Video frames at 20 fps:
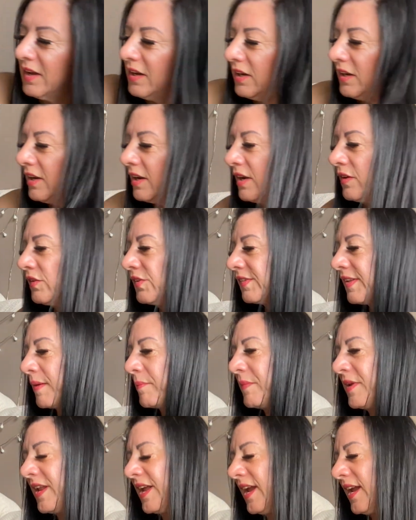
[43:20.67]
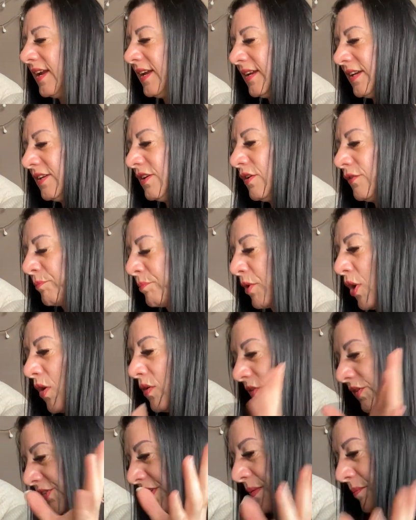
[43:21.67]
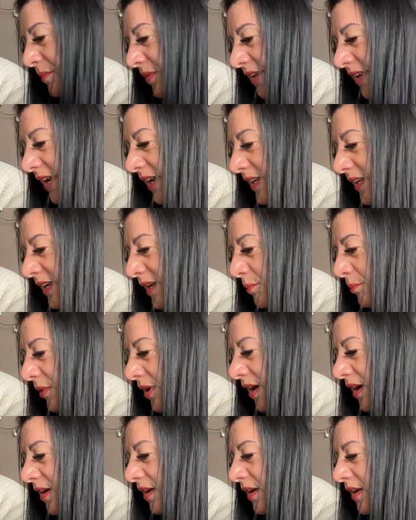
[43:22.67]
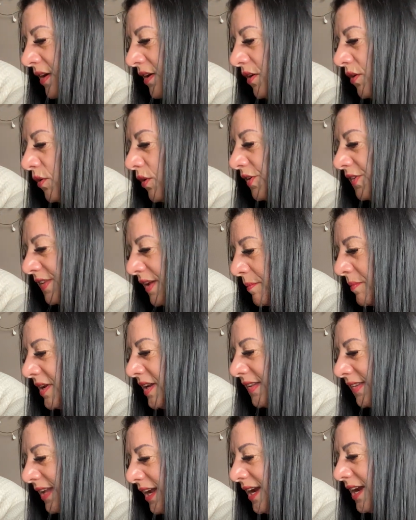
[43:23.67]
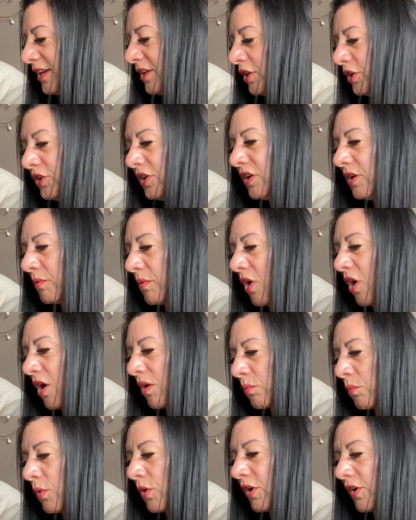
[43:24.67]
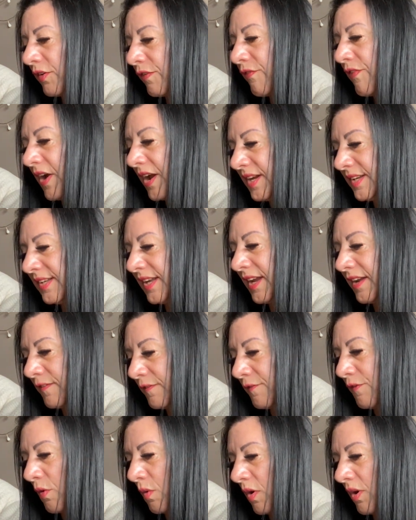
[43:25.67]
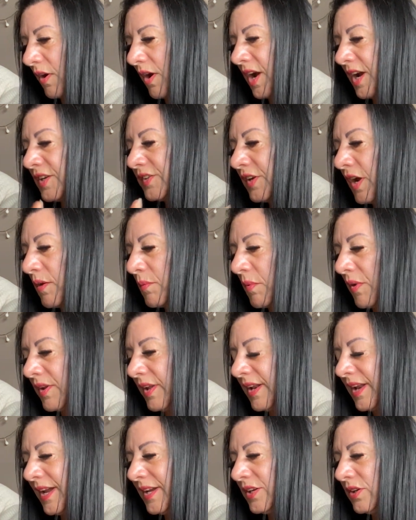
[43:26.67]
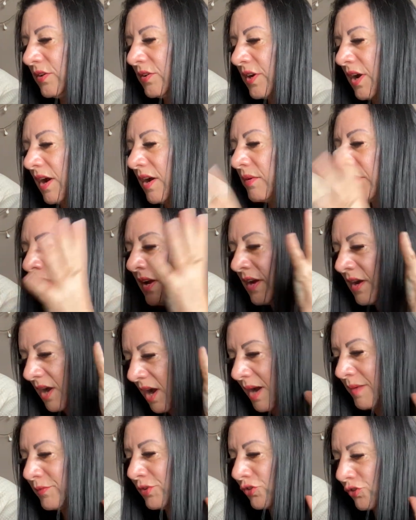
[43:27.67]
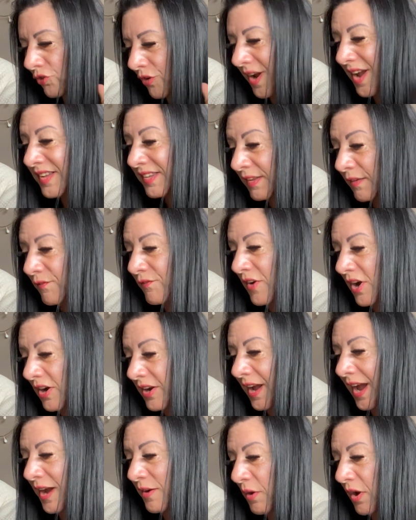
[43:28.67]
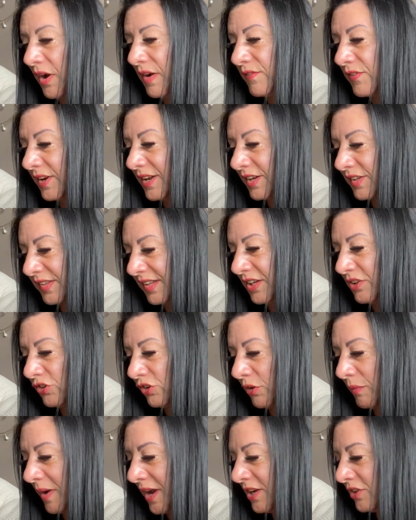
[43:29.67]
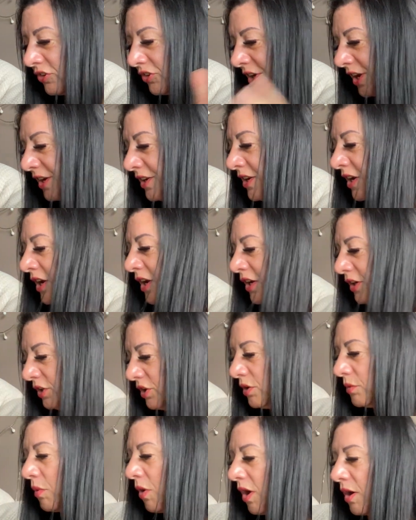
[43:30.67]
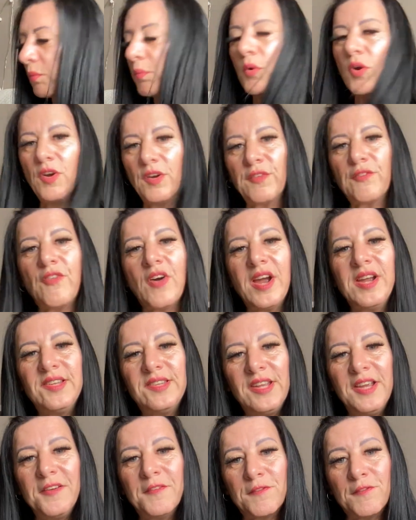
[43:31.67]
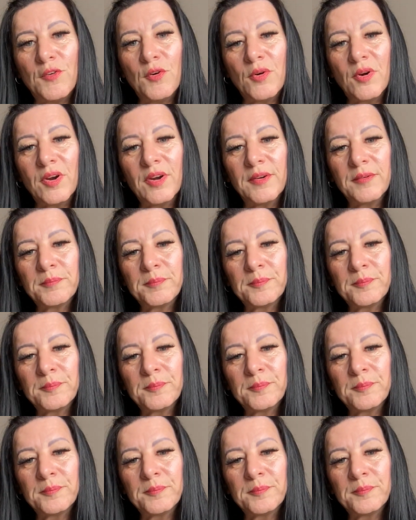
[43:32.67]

You know, you've blocked somebody, Libra, or somebody saying you are worth fighting for. I don't want to let you go. I'm stressed the fuck out over this situation. You are worth fighting for.